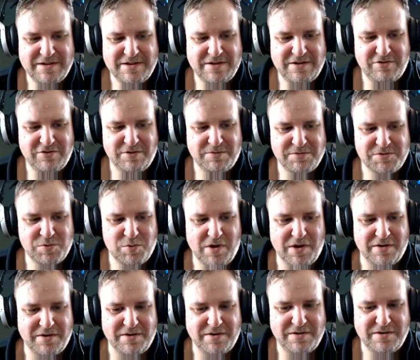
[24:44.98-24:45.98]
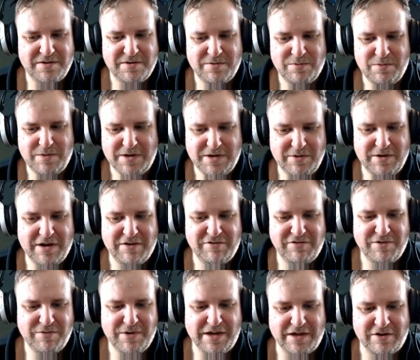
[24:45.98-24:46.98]
drops 1. We do it
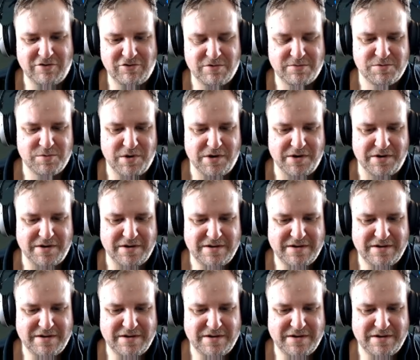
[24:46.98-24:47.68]
every week. Drops 1.